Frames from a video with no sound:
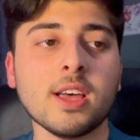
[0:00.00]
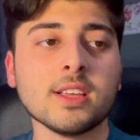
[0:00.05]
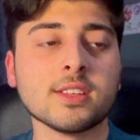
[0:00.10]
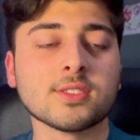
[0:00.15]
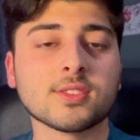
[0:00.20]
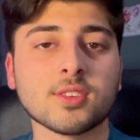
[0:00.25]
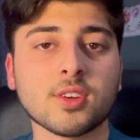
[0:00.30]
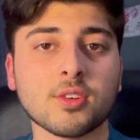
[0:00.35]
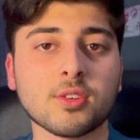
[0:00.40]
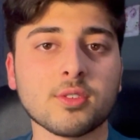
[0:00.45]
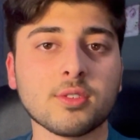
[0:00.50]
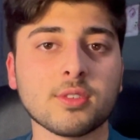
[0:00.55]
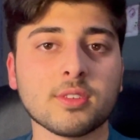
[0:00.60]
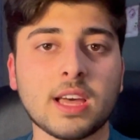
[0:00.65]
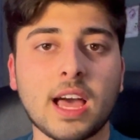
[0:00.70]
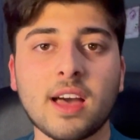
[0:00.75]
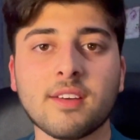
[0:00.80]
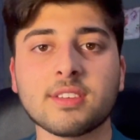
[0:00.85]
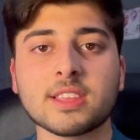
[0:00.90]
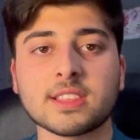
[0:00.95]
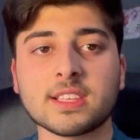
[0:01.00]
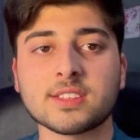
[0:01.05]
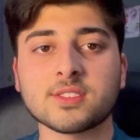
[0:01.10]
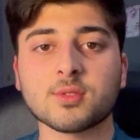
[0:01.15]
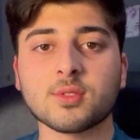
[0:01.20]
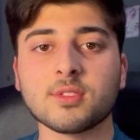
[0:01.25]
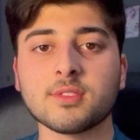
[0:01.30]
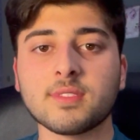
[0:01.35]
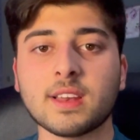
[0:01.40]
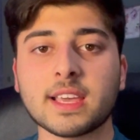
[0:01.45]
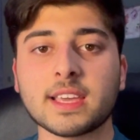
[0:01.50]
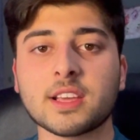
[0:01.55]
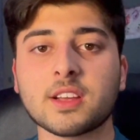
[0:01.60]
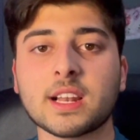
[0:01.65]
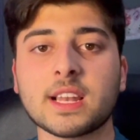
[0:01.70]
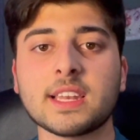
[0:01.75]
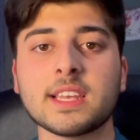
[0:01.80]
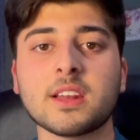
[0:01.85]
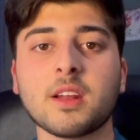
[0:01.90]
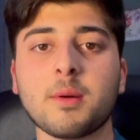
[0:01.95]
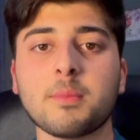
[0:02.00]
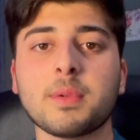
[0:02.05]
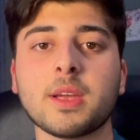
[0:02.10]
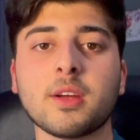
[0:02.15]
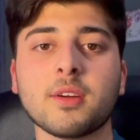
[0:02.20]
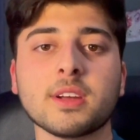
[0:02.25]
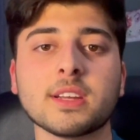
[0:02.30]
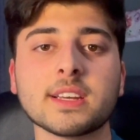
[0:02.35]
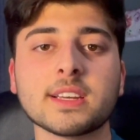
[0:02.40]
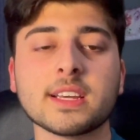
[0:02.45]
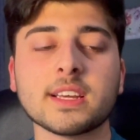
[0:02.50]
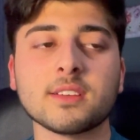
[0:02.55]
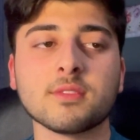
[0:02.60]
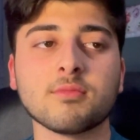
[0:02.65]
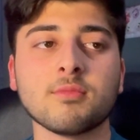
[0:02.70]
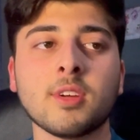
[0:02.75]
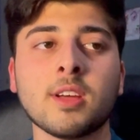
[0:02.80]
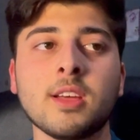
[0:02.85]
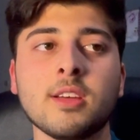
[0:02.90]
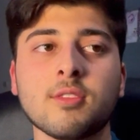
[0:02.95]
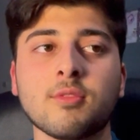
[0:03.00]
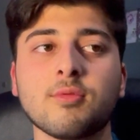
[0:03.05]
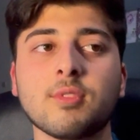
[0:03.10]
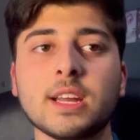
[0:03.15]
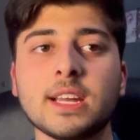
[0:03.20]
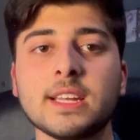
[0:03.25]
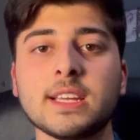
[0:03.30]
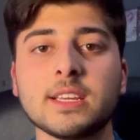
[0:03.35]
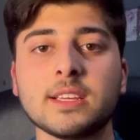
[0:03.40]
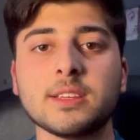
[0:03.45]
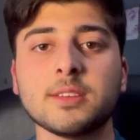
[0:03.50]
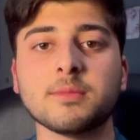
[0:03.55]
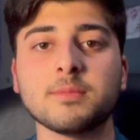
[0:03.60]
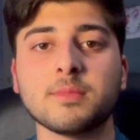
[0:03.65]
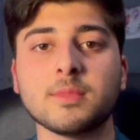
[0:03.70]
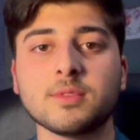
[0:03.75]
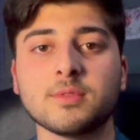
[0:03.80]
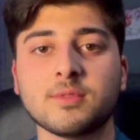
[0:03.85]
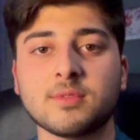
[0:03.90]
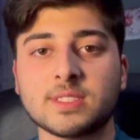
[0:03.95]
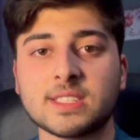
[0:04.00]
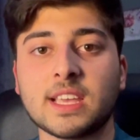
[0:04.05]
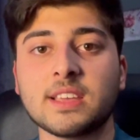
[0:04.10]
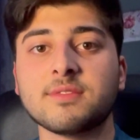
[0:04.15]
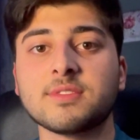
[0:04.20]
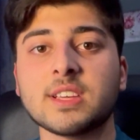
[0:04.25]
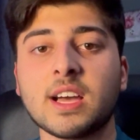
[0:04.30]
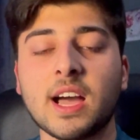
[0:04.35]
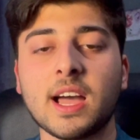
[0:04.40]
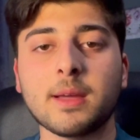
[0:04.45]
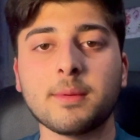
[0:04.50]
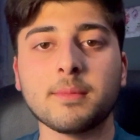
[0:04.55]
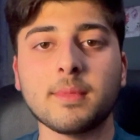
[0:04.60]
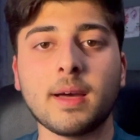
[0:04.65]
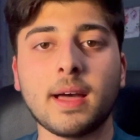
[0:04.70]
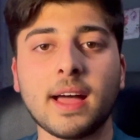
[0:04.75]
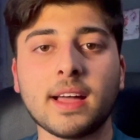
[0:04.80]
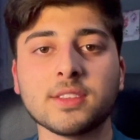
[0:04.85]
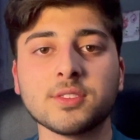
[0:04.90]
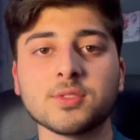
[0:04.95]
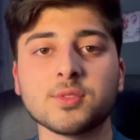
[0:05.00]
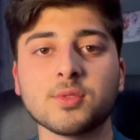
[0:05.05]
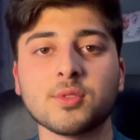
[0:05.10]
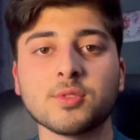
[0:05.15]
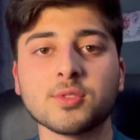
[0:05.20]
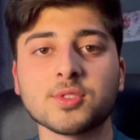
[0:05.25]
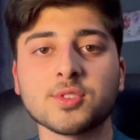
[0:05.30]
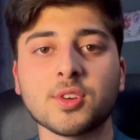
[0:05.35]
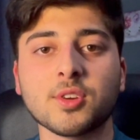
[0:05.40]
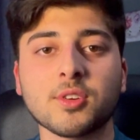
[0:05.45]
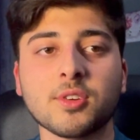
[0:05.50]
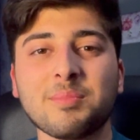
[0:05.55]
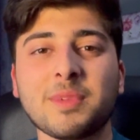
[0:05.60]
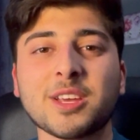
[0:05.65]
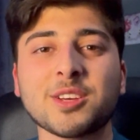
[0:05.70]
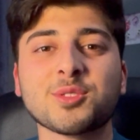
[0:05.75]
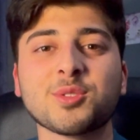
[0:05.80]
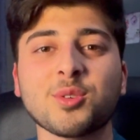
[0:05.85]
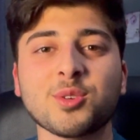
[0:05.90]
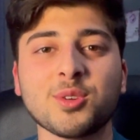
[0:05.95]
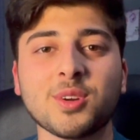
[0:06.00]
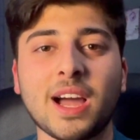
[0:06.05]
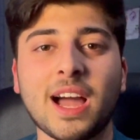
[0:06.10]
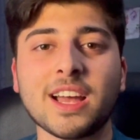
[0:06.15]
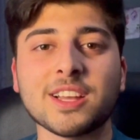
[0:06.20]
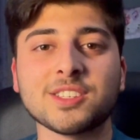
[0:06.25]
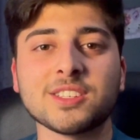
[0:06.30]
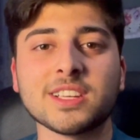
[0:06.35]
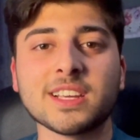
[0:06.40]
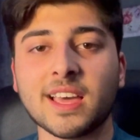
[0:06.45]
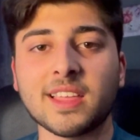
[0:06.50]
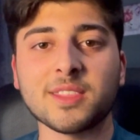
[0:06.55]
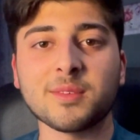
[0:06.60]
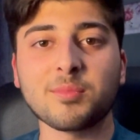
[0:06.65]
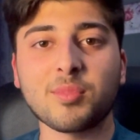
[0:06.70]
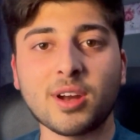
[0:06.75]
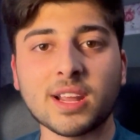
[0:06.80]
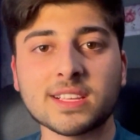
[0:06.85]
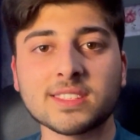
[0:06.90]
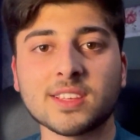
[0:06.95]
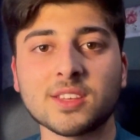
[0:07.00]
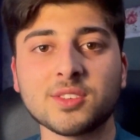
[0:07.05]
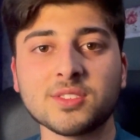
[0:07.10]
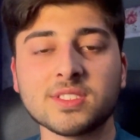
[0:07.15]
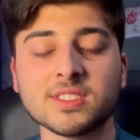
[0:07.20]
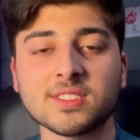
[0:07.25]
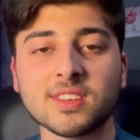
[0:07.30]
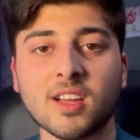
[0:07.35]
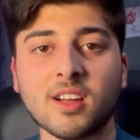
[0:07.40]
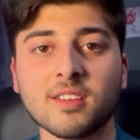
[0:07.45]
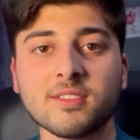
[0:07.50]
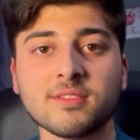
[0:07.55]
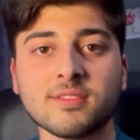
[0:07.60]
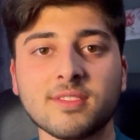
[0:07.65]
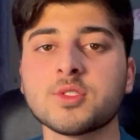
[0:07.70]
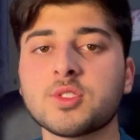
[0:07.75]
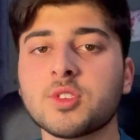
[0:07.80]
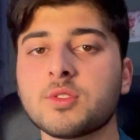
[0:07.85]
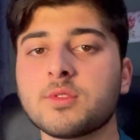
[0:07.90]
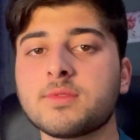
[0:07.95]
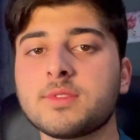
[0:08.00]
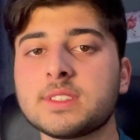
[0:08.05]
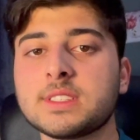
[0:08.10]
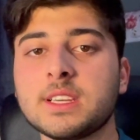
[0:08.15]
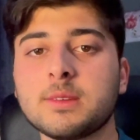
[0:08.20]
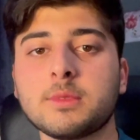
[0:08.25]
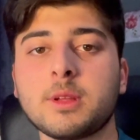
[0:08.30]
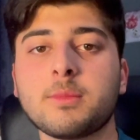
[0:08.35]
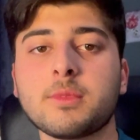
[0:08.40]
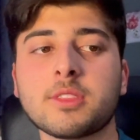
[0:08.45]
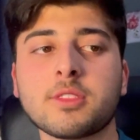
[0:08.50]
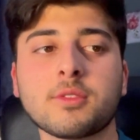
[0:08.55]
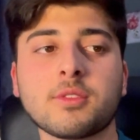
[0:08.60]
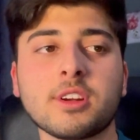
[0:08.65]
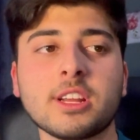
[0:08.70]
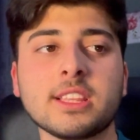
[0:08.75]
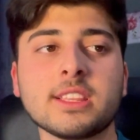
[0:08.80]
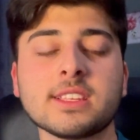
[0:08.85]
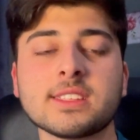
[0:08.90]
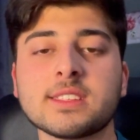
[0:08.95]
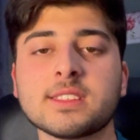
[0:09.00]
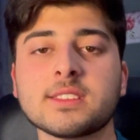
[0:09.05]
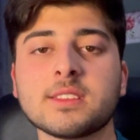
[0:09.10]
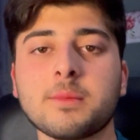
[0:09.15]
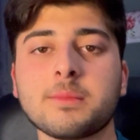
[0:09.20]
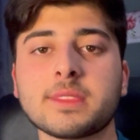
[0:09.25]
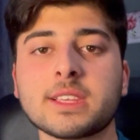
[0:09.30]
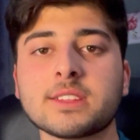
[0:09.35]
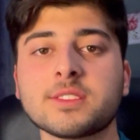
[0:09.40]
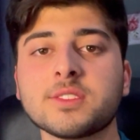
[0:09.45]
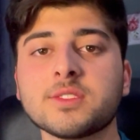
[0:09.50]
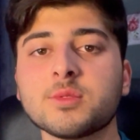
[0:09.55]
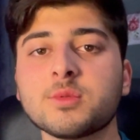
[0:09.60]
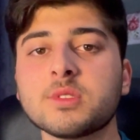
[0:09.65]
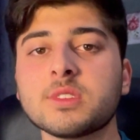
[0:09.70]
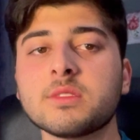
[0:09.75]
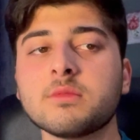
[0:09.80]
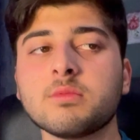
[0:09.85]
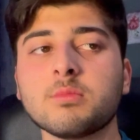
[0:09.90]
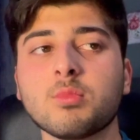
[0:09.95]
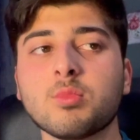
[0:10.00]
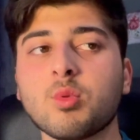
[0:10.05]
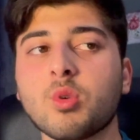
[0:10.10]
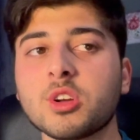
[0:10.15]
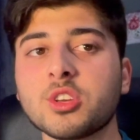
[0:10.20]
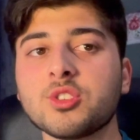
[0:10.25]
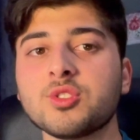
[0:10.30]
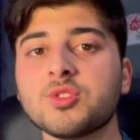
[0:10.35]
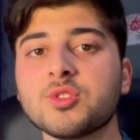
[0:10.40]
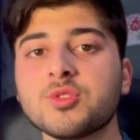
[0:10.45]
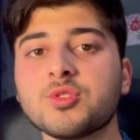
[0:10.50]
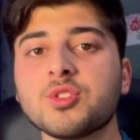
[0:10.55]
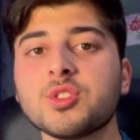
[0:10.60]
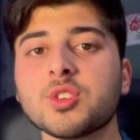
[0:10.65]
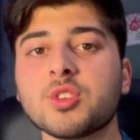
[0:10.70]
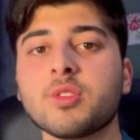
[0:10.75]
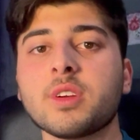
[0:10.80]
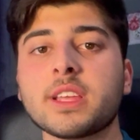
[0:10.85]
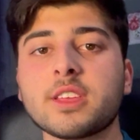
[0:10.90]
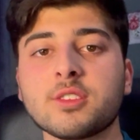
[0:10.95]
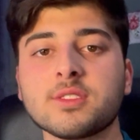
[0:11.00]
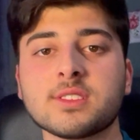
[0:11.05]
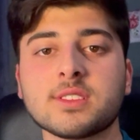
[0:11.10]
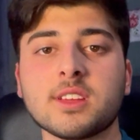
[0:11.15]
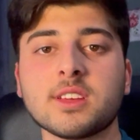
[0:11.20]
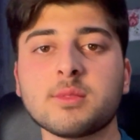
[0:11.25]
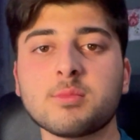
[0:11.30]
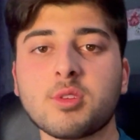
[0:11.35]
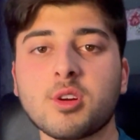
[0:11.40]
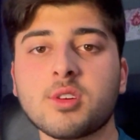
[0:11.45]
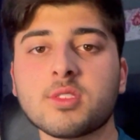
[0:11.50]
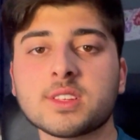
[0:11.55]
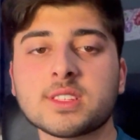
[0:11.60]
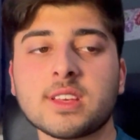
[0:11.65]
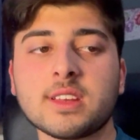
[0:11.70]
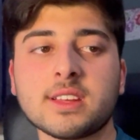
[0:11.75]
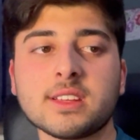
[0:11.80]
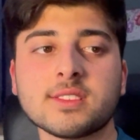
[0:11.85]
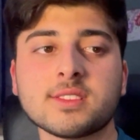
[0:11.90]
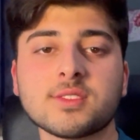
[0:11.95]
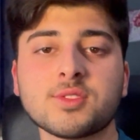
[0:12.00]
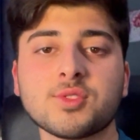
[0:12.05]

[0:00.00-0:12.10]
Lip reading: So having this sort of like cleanup period can really save time and also make sure you actually get the breaks that you deserve. So for tip number three, this is something to do with what you do during your study blocks, and it's